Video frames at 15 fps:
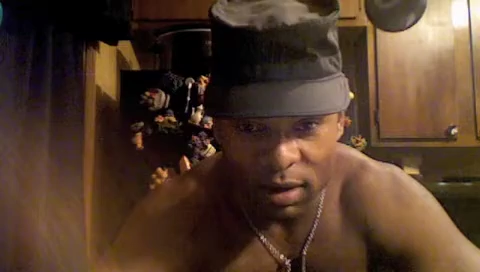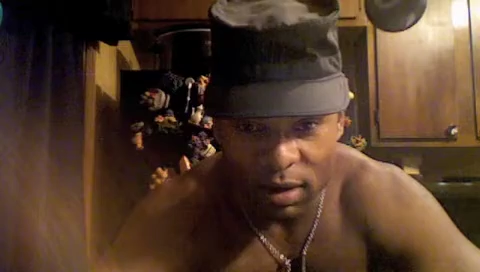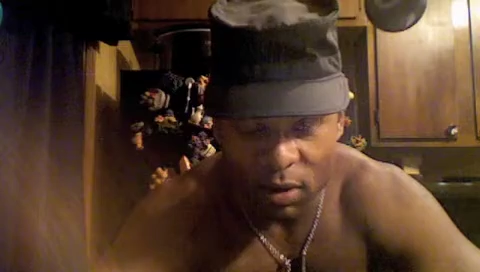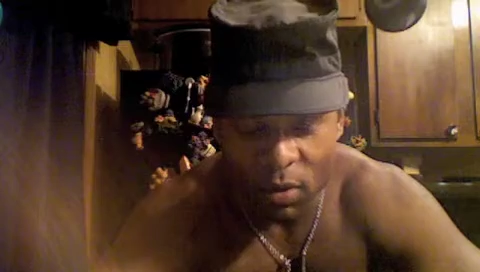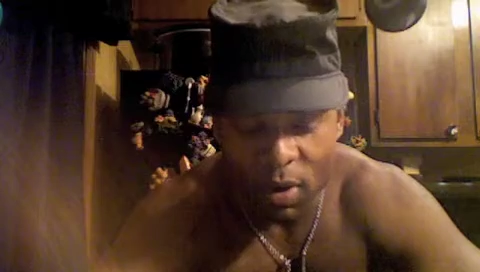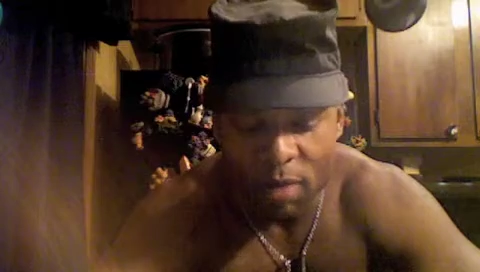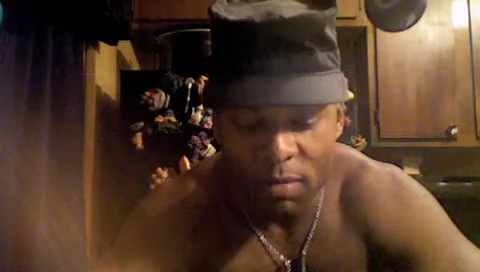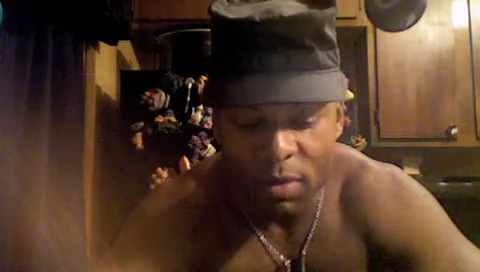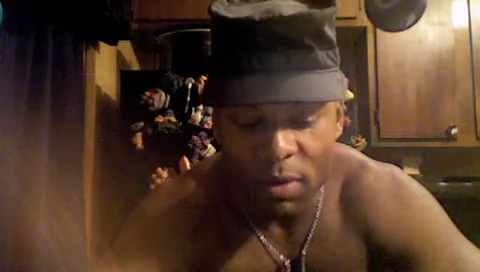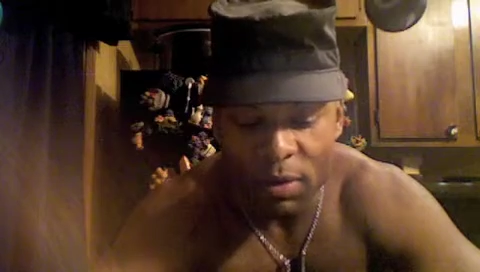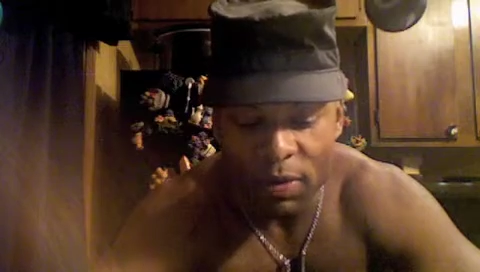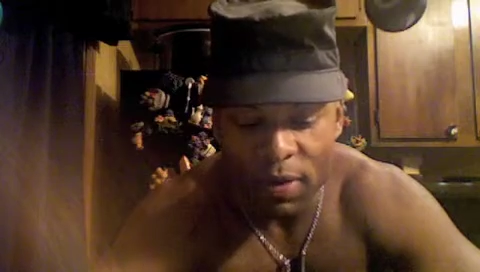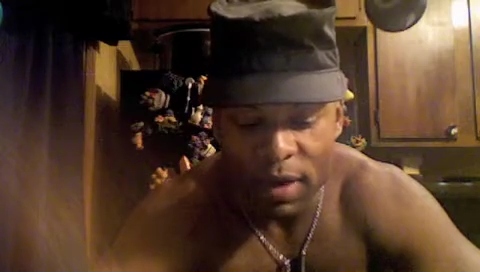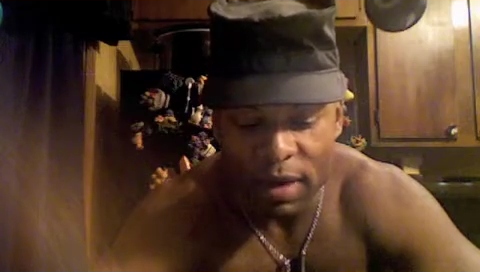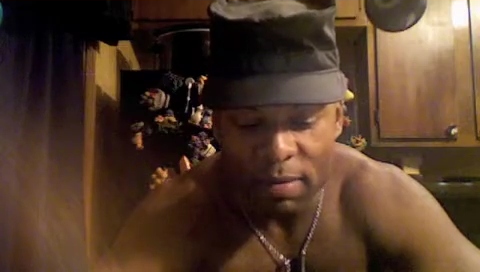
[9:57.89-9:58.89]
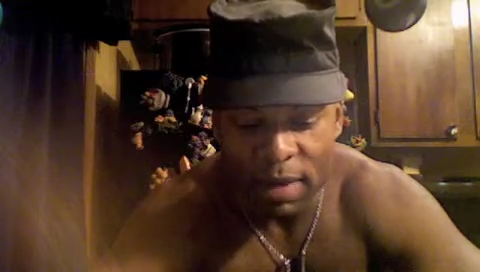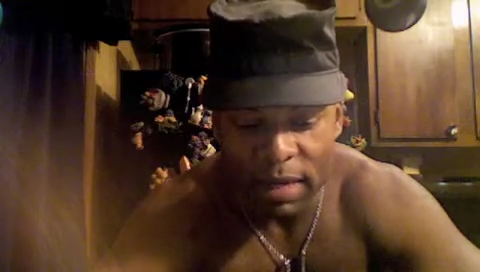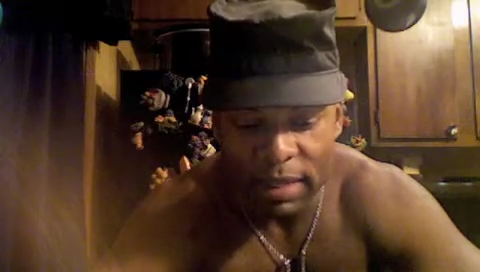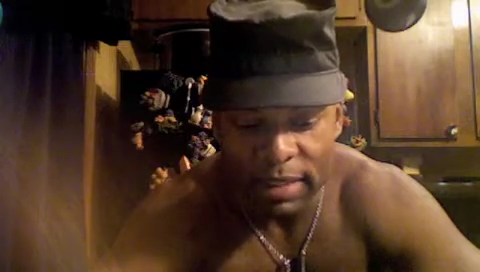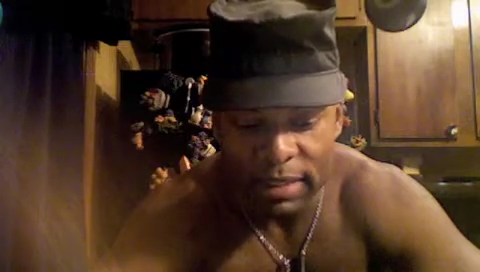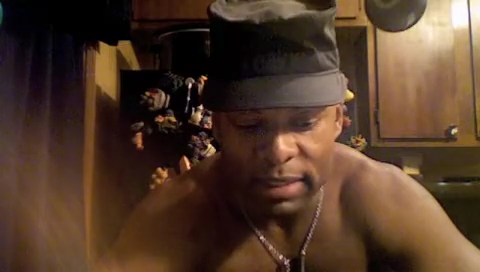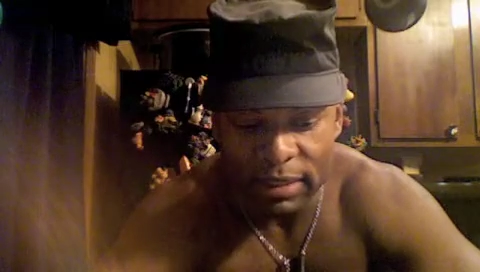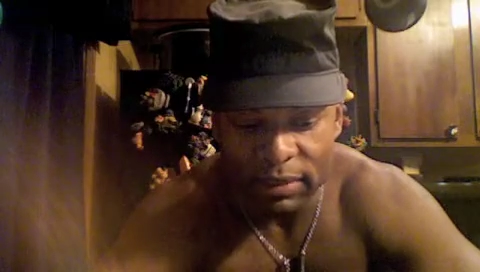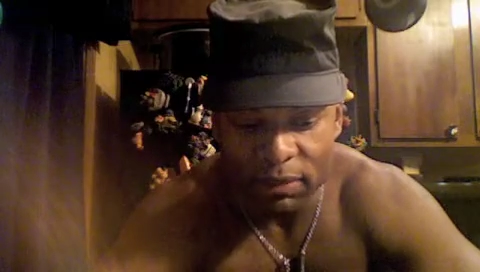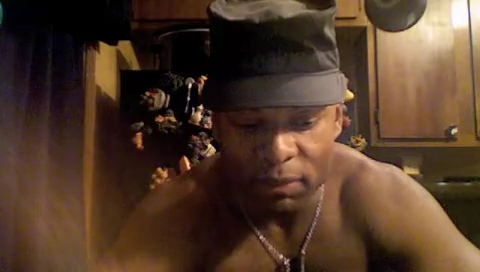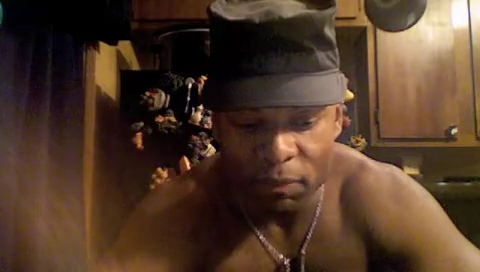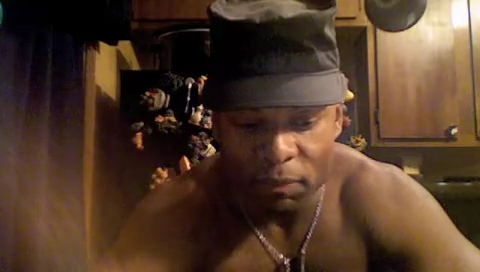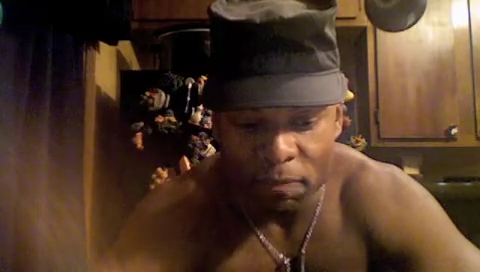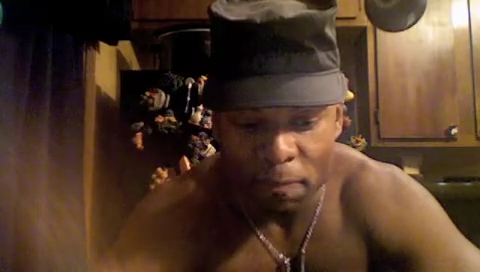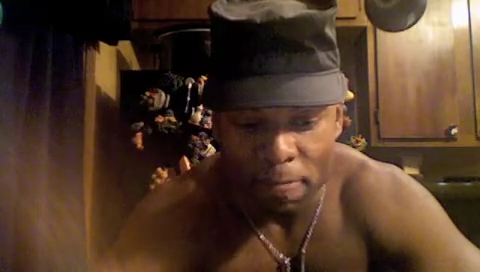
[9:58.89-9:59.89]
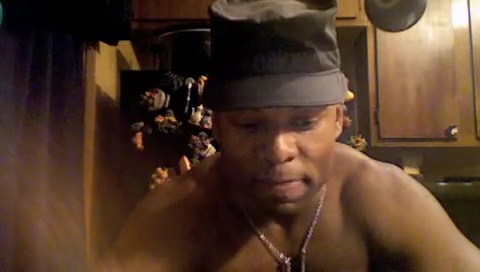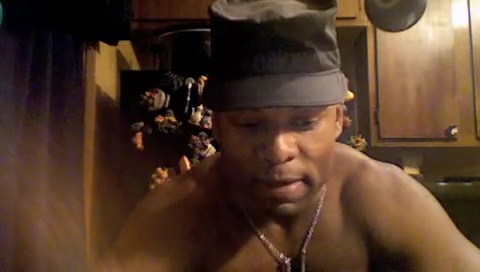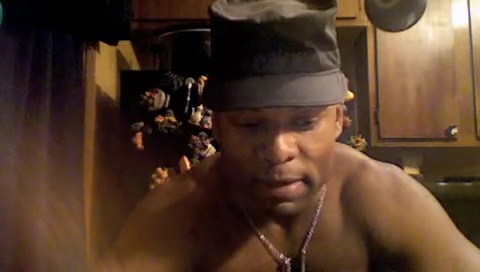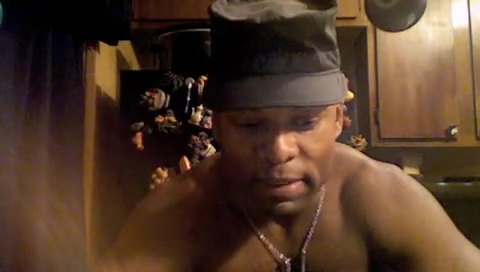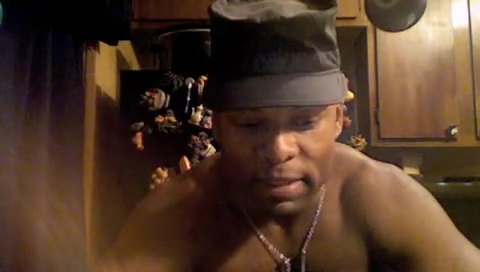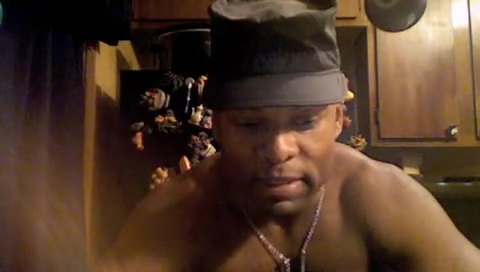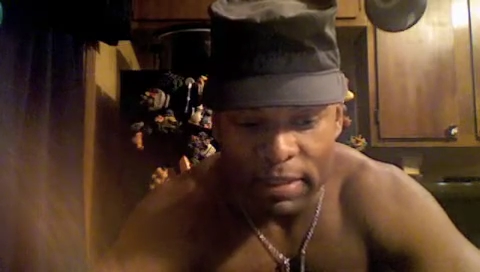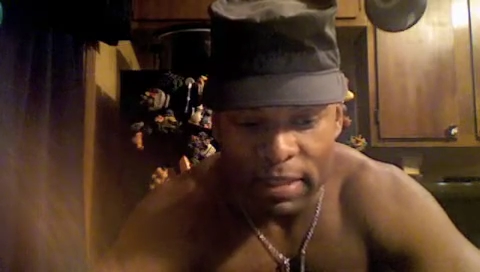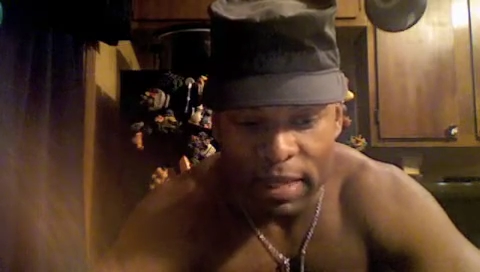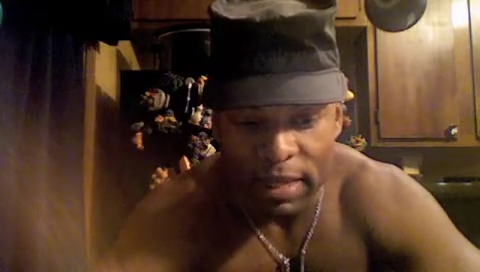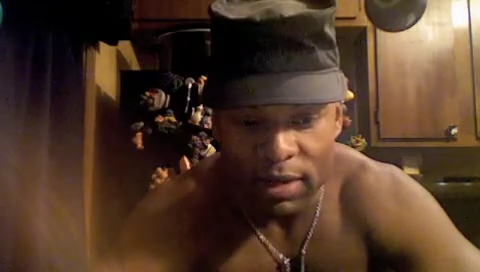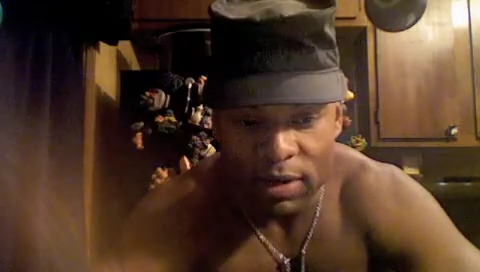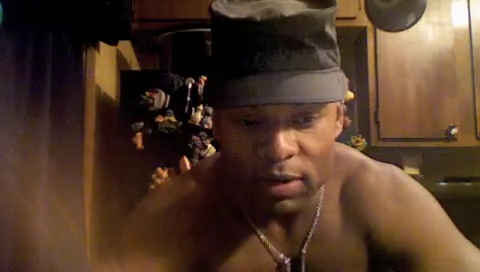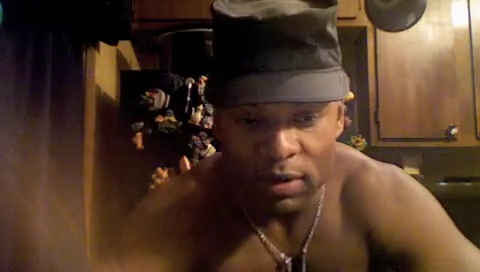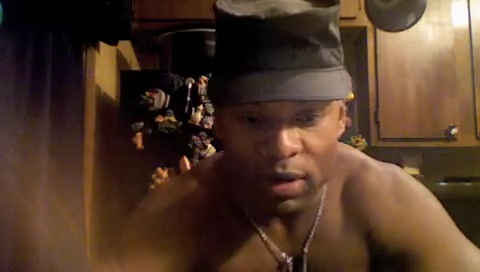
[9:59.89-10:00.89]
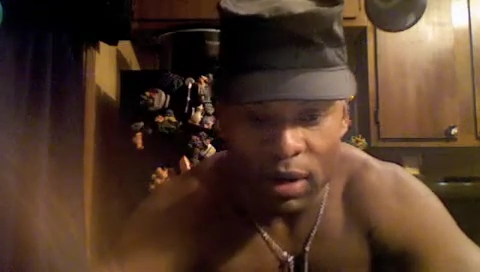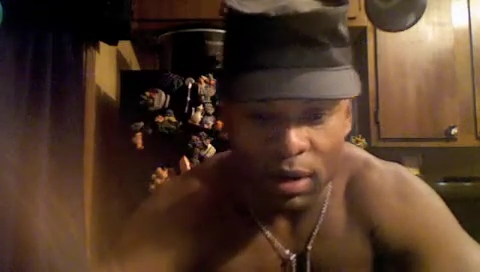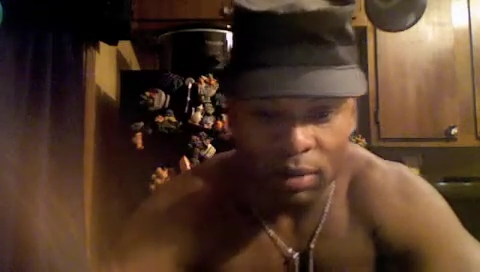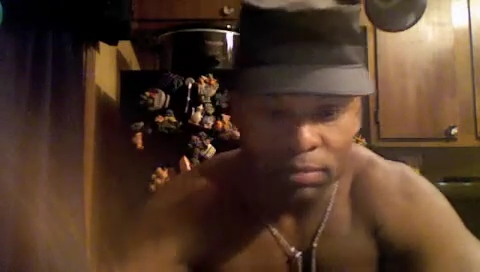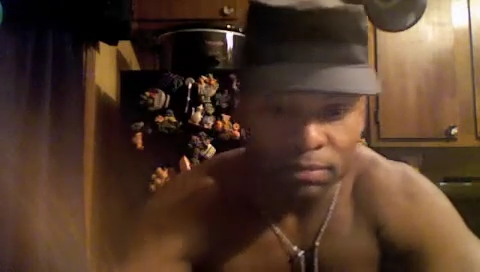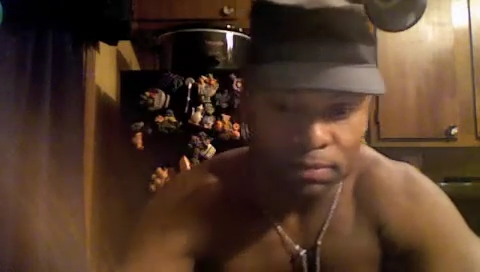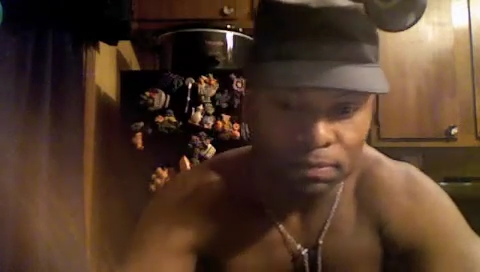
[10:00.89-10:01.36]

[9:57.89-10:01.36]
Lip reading: one more thing about a tent. Let's say you're